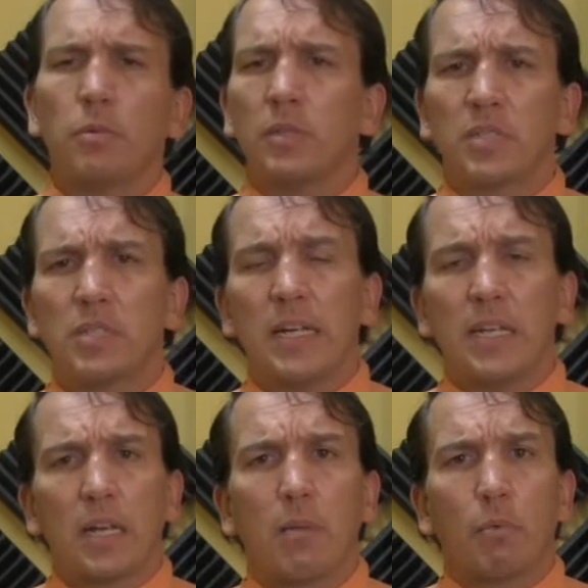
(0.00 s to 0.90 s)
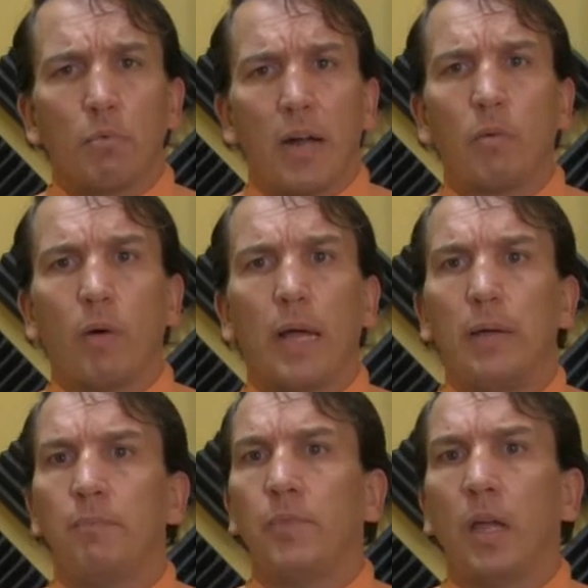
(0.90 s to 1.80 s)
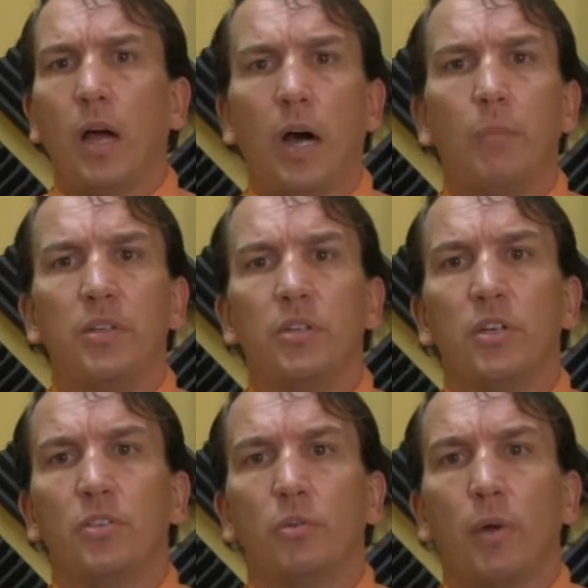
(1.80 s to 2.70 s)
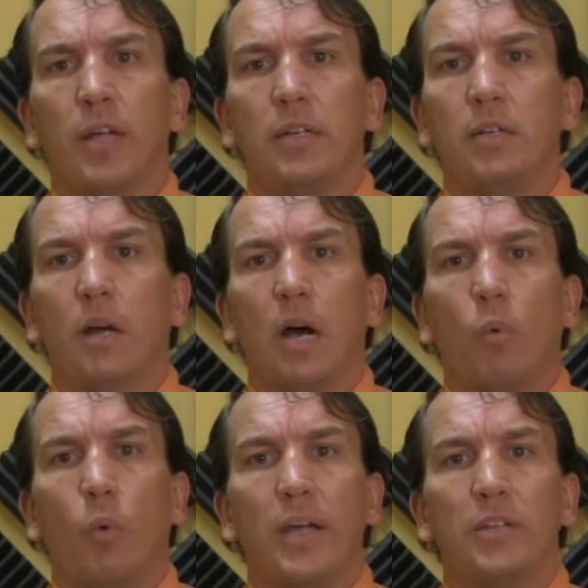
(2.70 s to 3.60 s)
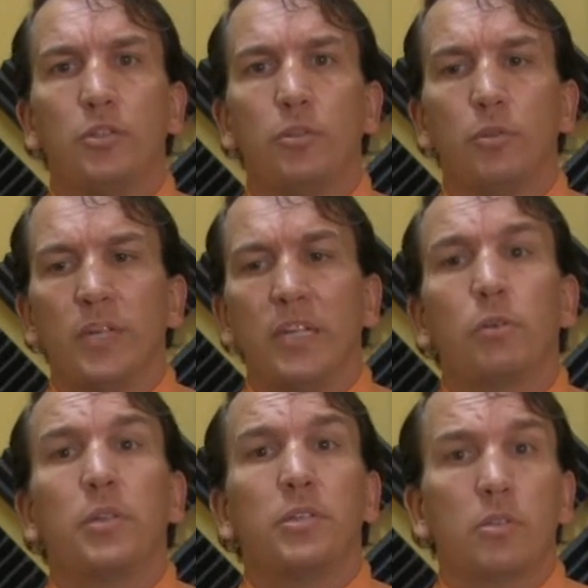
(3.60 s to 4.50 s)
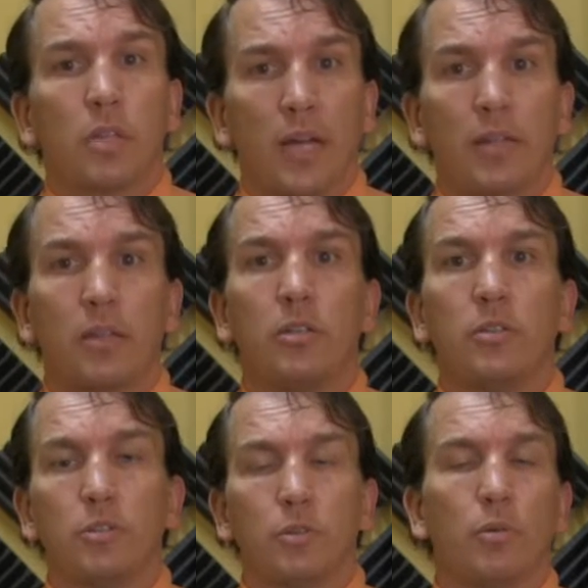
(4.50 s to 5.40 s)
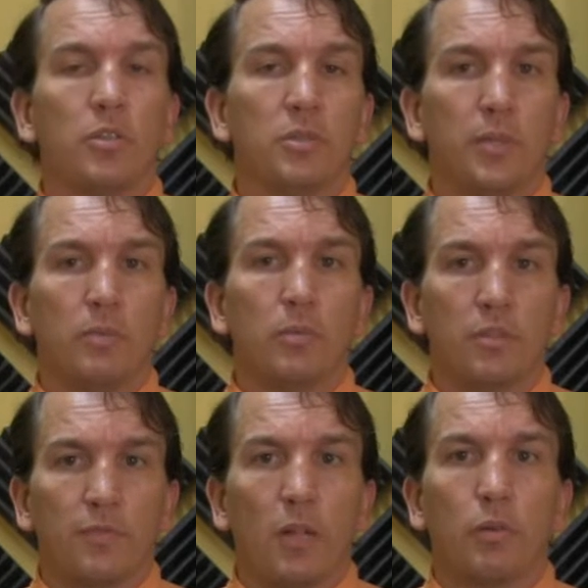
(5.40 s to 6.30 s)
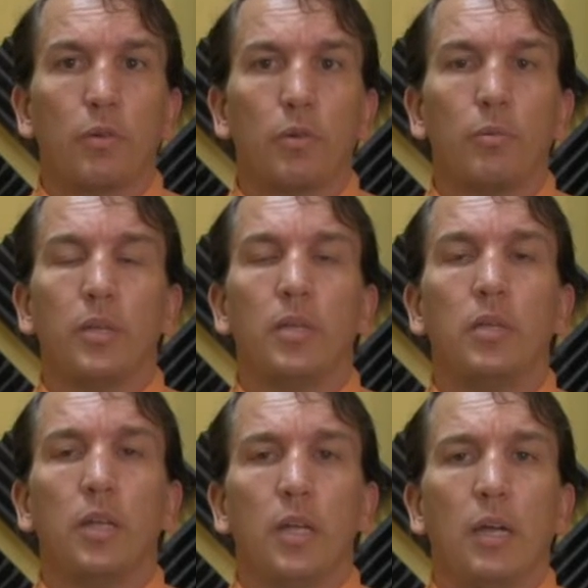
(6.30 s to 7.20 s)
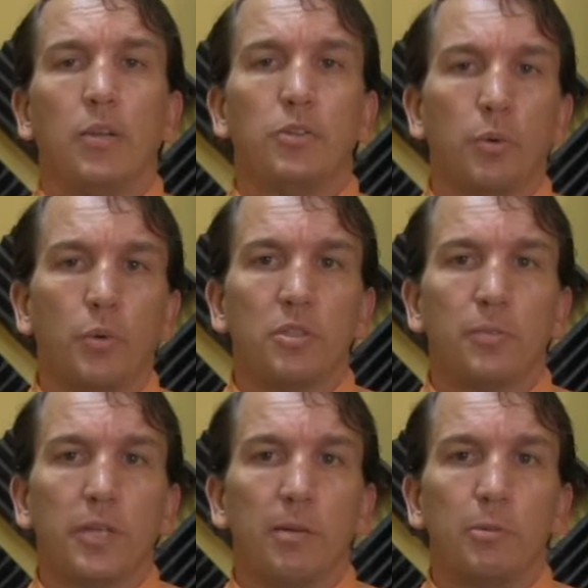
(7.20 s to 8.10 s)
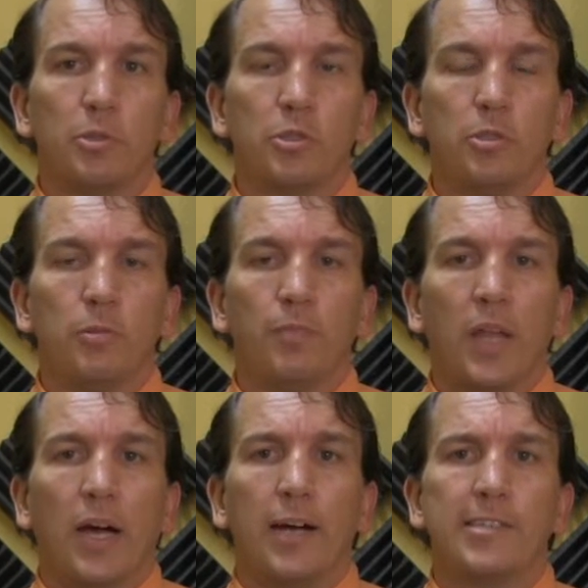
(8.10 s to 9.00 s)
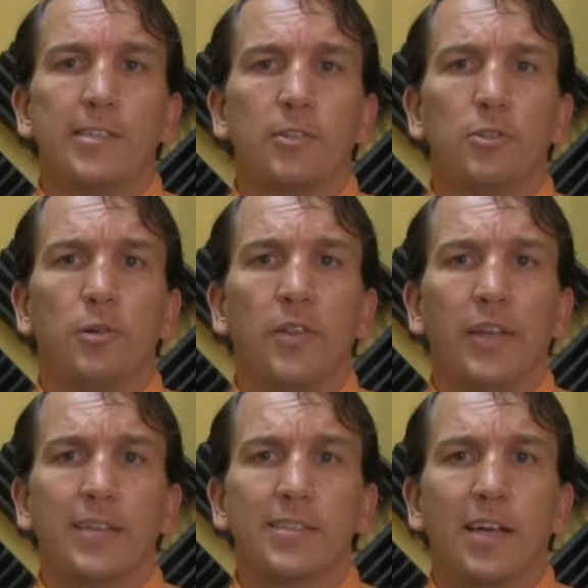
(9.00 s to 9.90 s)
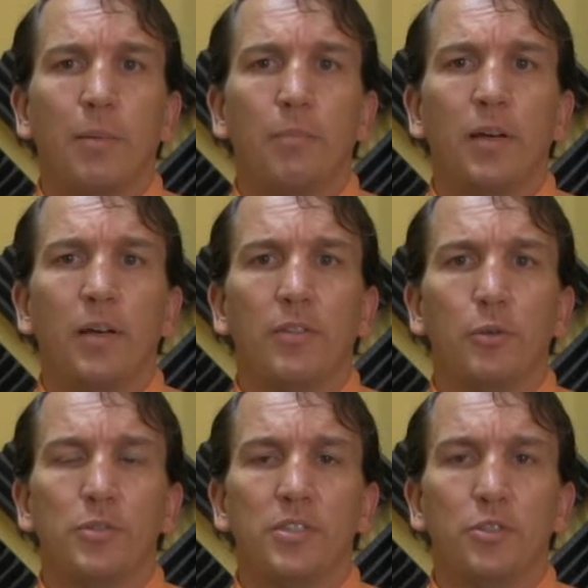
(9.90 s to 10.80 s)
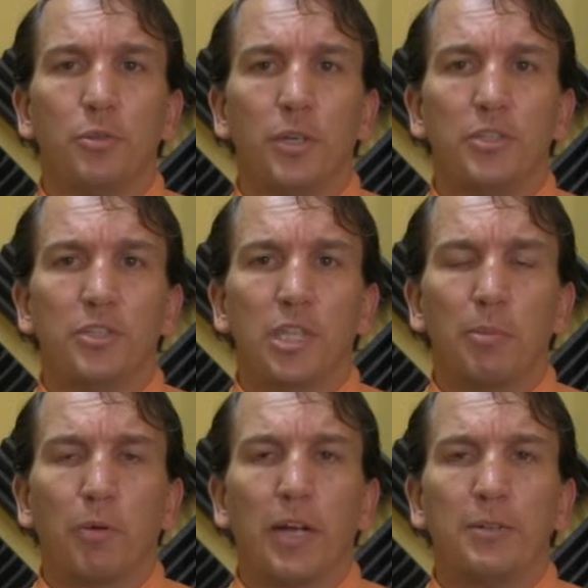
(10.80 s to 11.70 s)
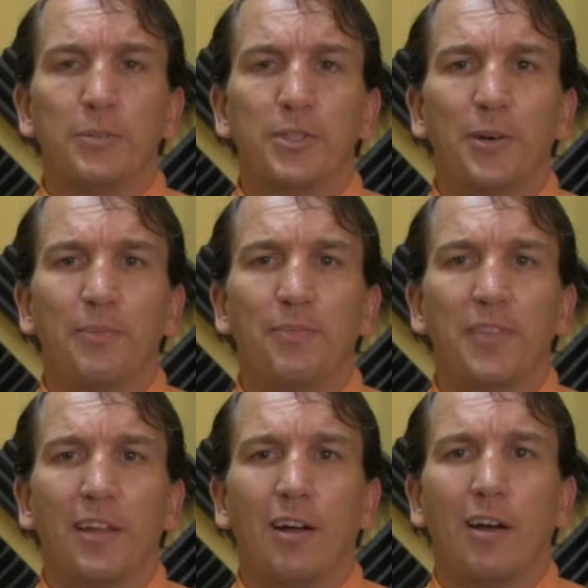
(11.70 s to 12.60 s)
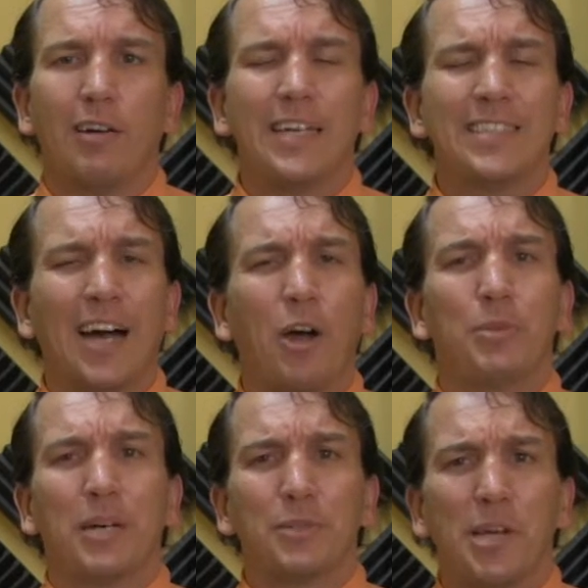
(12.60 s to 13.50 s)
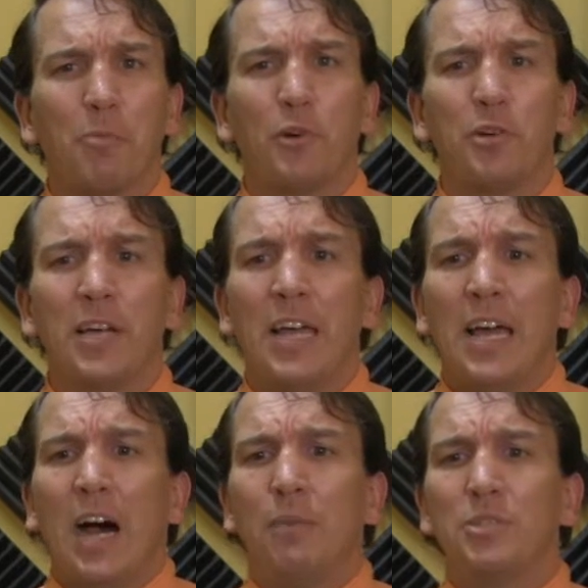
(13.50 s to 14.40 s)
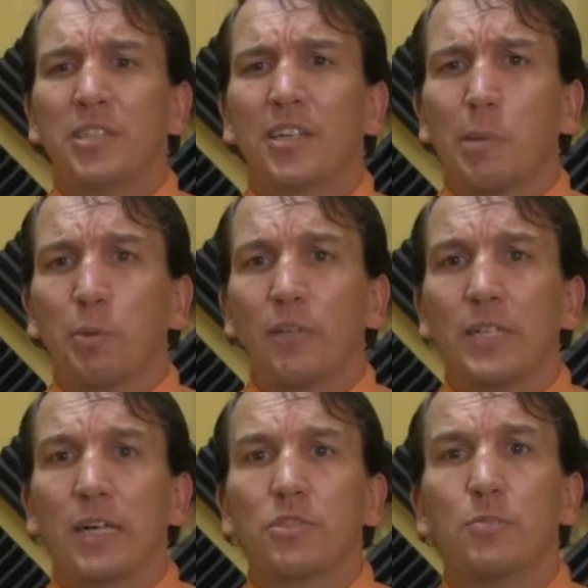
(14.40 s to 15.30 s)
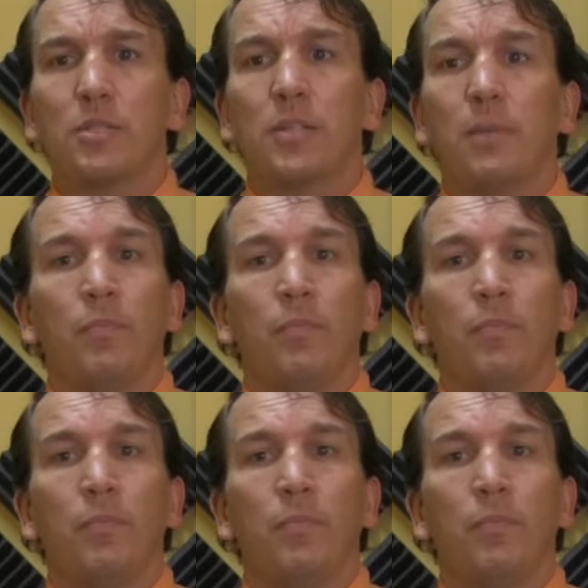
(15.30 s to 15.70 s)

Setting it up right away is a great way to increase the likelihood that you're going to be able to follow through with it, and that you're going to be able to stick to it the next time those situations come around. So, all right, I hope that was helpful. Just a couple of announcements.